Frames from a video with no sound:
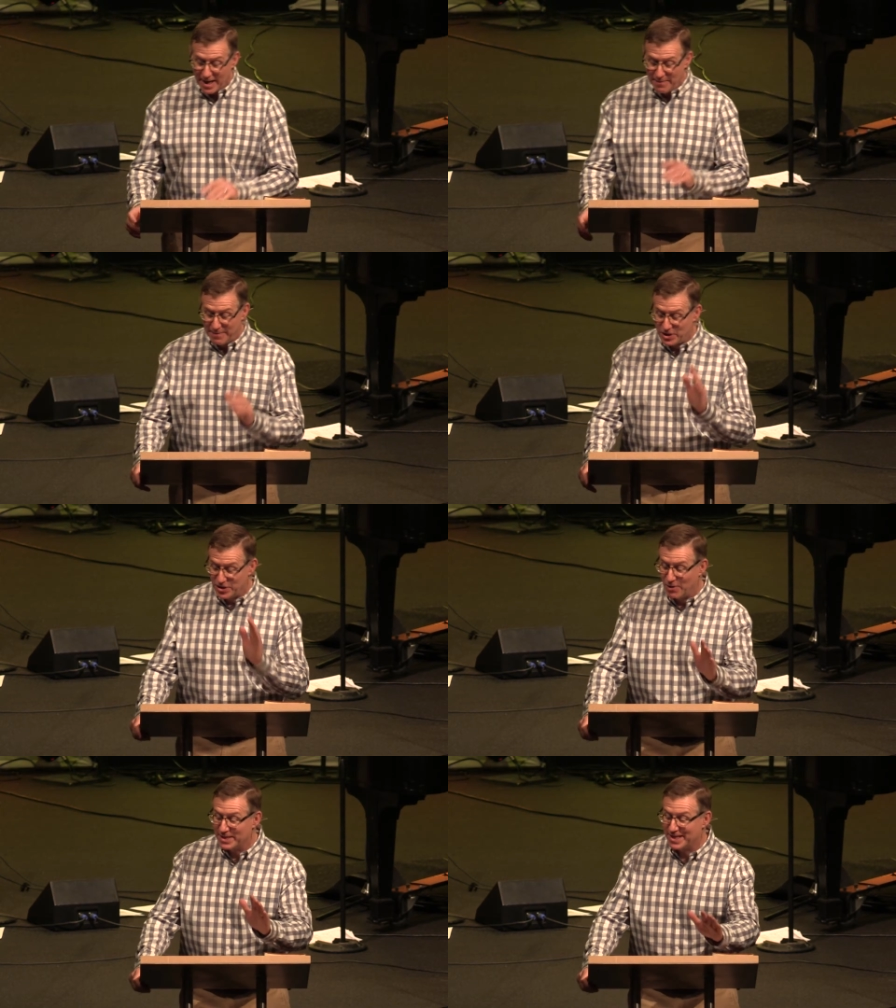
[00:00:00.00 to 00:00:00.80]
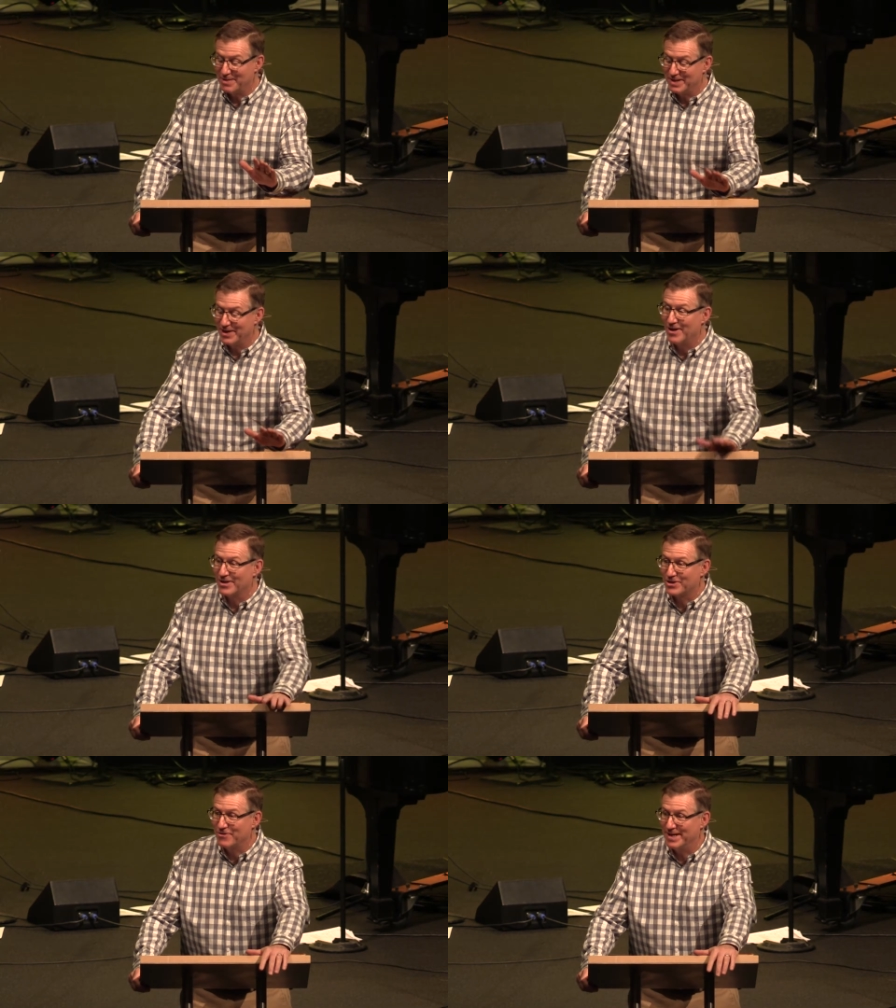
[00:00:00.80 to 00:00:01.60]
But you know it's going to be a
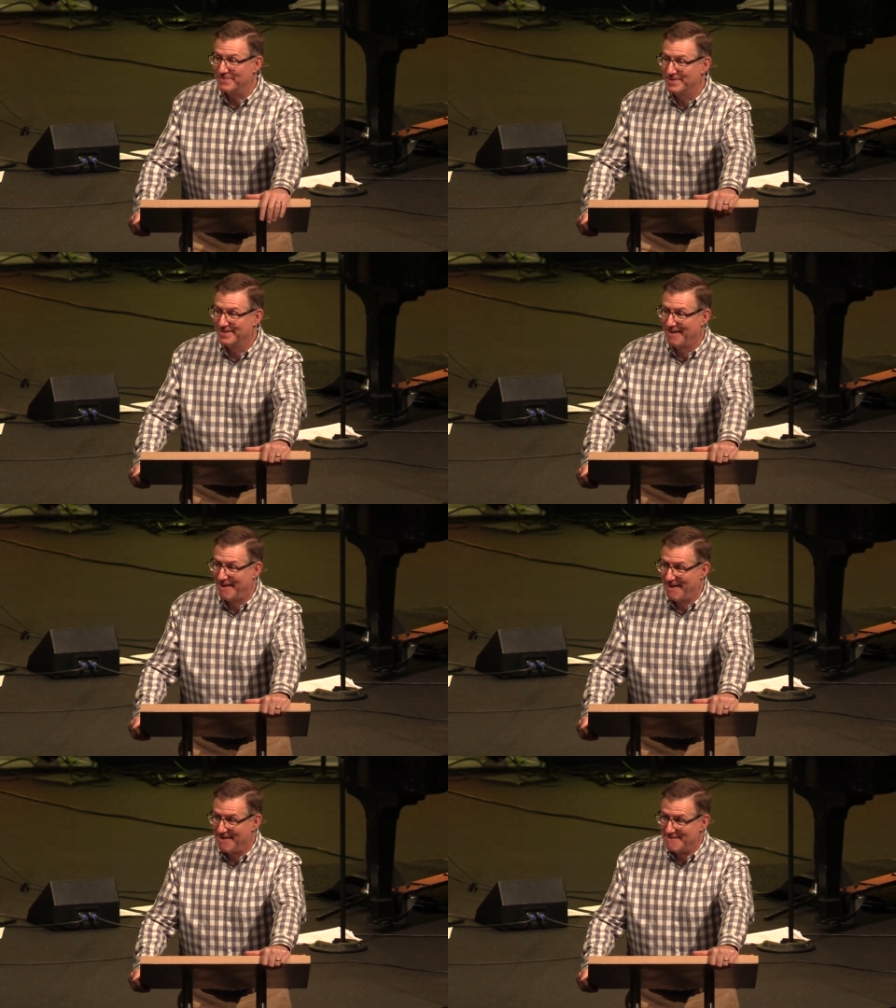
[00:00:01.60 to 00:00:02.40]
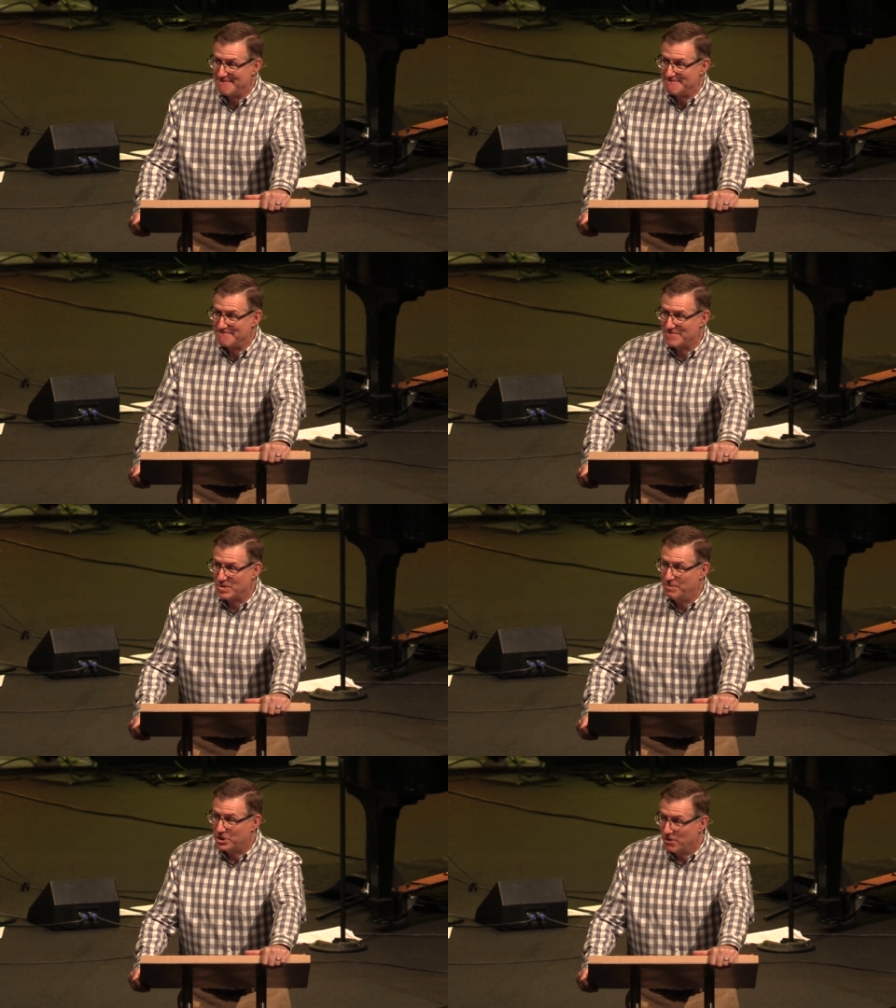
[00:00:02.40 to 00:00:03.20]
long trip.
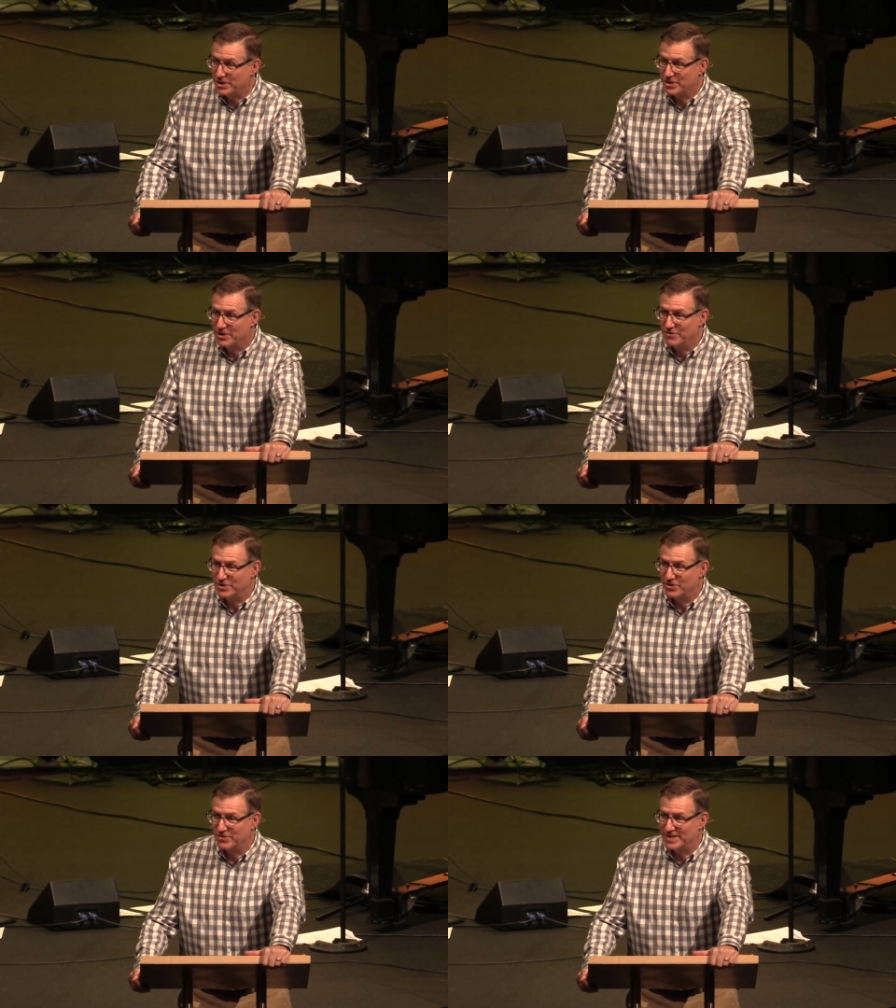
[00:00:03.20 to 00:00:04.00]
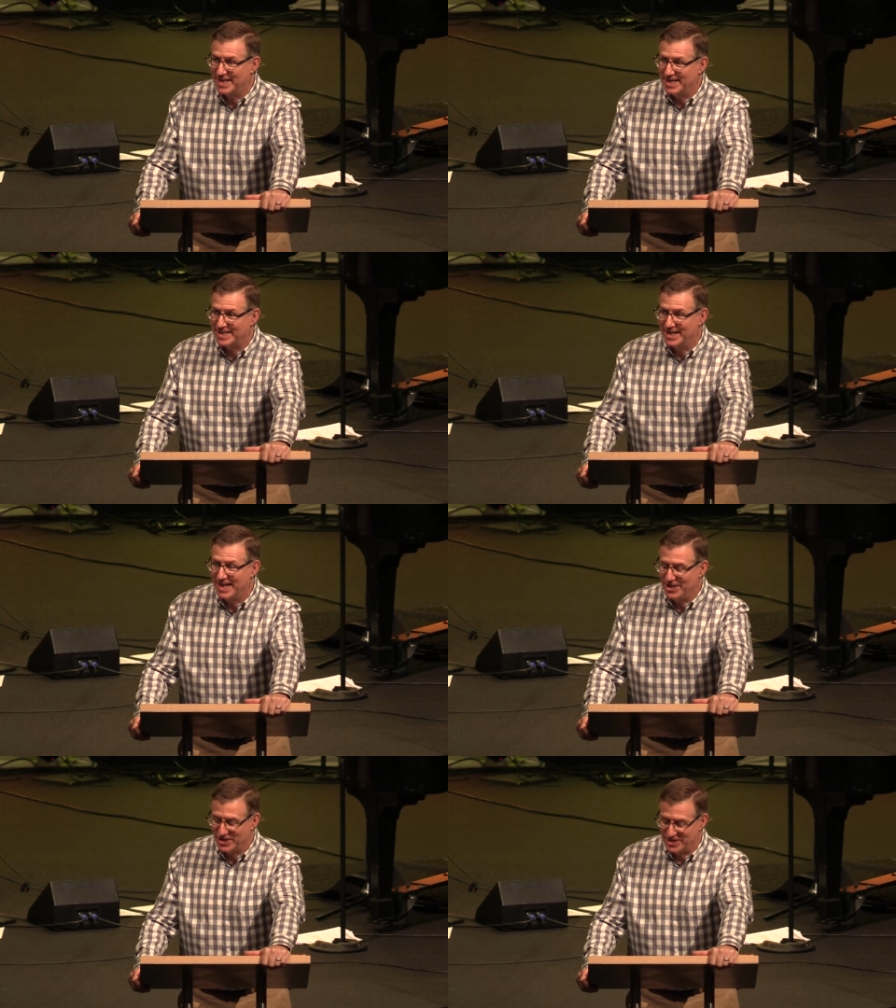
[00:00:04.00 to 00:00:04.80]
But you also know that your
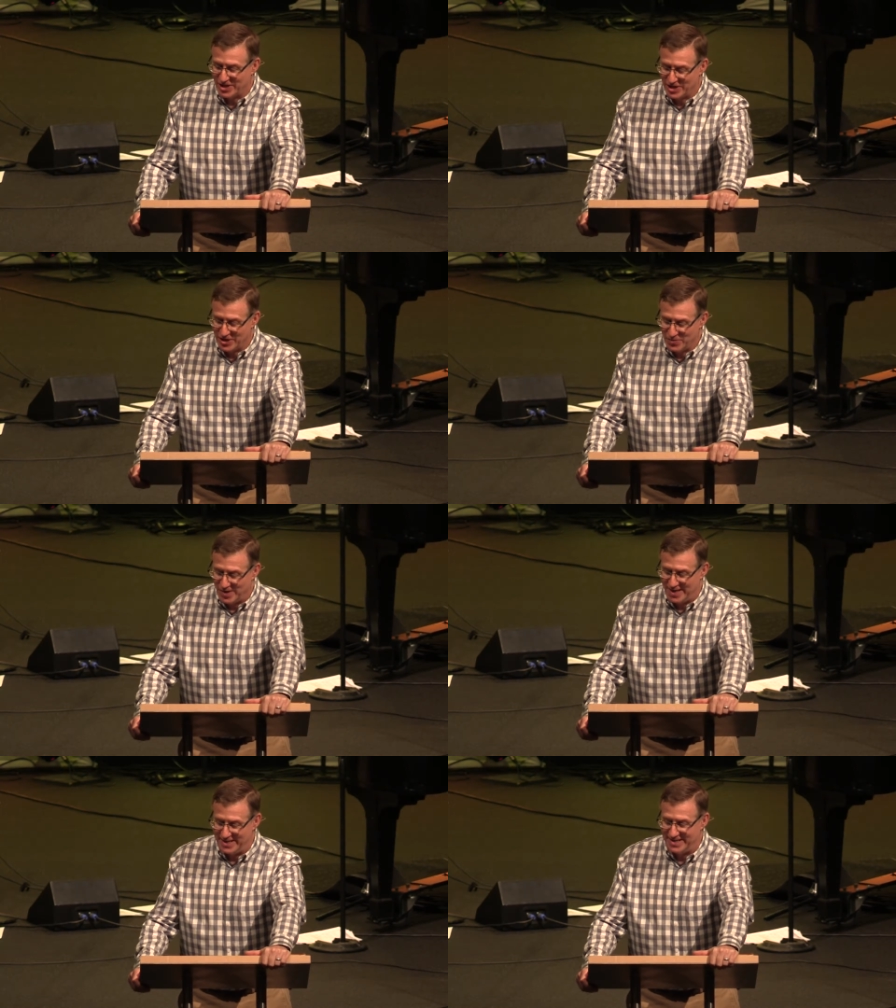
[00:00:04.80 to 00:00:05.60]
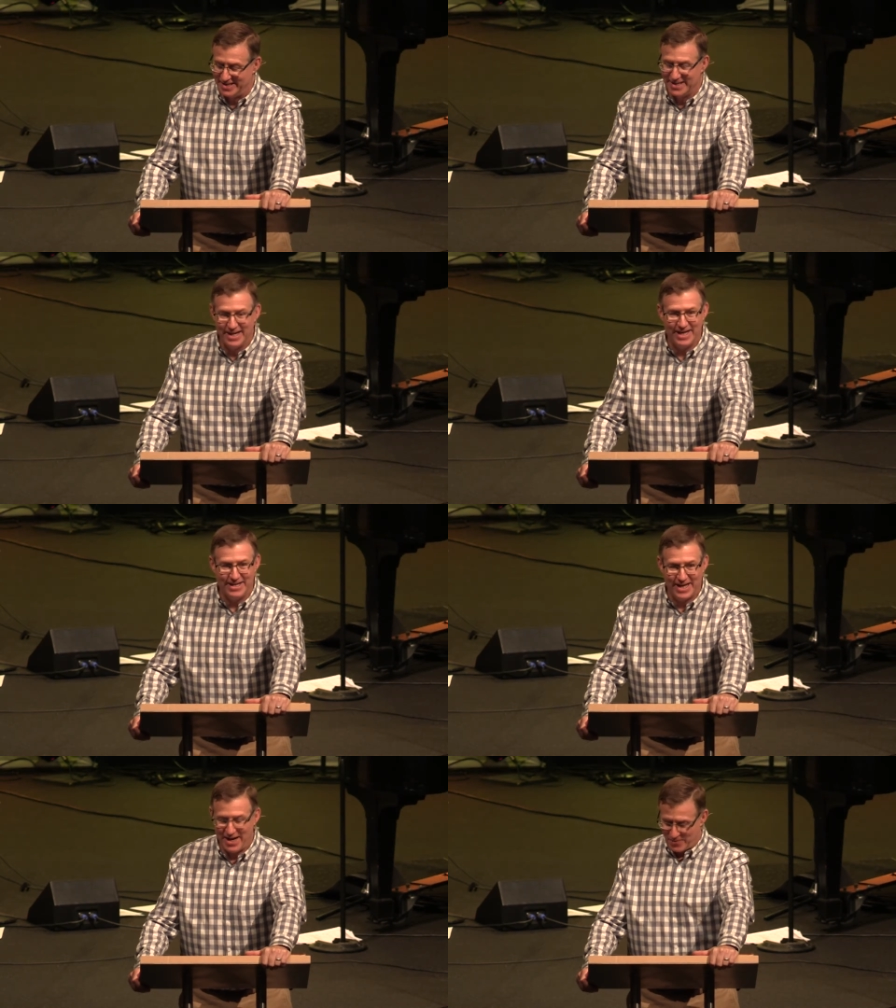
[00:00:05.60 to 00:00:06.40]
destination is a good one, and you
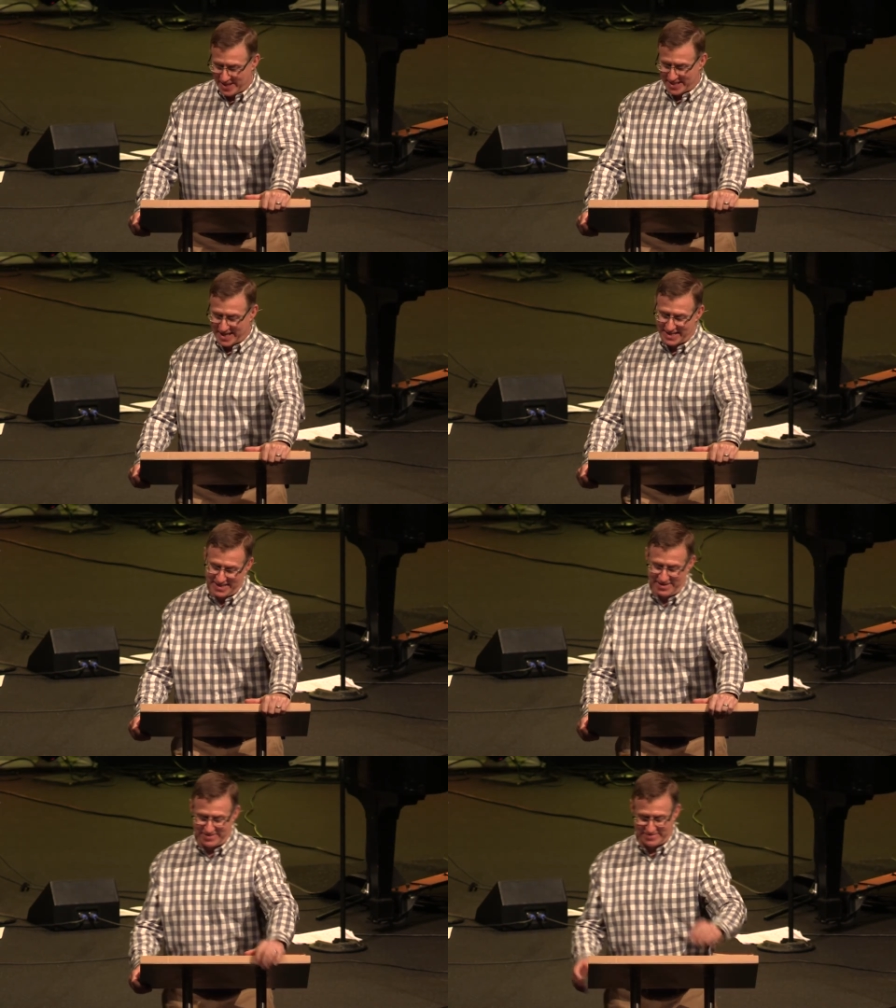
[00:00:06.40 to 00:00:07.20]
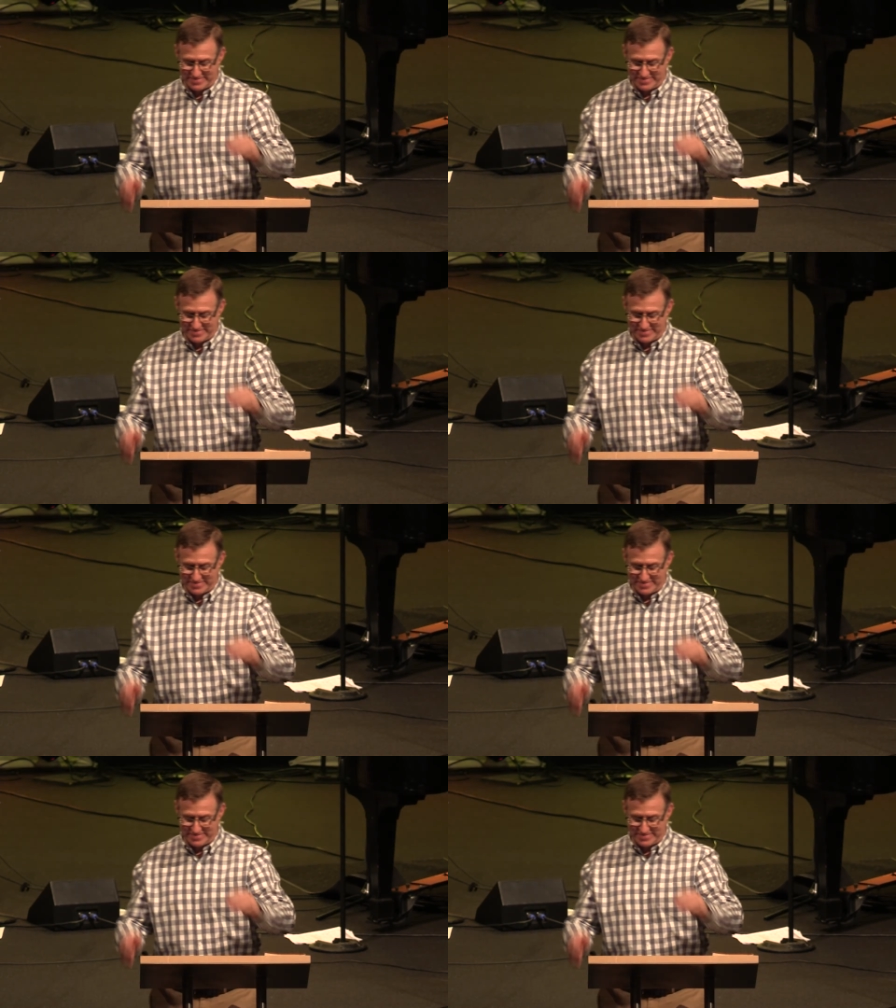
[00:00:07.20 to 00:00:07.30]
can't wait to get there.